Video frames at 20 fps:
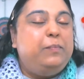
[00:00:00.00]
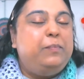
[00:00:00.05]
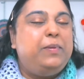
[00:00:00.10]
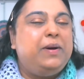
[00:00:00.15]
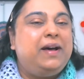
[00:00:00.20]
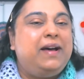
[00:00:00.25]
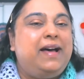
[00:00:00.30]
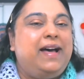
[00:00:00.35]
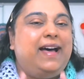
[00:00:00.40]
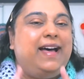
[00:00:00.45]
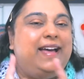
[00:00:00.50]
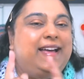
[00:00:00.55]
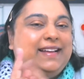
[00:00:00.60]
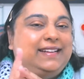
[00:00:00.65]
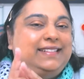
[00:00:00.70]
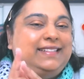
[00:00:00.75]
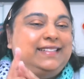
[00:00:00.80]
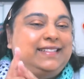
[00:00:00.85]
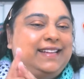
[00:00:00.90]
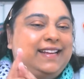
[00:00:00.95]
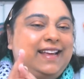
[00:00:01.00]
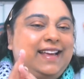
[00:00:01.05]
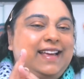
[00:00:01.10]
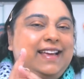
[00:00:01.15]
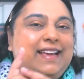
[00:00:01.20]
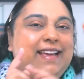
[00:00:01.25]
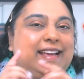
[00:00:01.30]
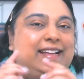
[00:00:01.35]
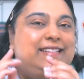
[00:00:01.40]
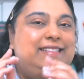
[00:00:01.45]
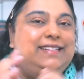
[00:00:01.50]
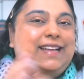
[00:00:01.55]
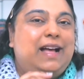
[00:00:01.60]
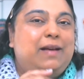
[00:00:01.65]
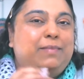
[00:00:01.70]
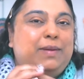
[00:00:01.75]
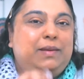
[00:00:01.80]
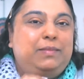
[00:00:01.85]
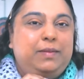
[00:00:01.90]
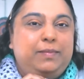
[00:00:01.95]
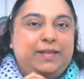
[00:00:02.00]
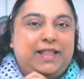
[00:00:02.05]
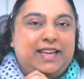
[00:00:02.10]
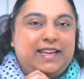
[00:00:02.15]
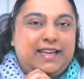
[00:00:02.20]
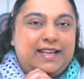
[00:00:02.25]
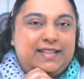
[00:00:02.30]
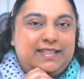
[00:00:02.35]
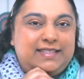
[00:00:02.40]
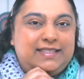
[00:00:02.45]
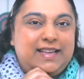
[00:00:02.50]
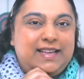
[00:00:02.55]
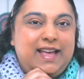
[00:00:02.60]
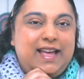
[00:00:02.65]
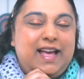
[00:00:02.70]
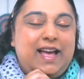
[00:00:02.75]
but it's not baby blankets.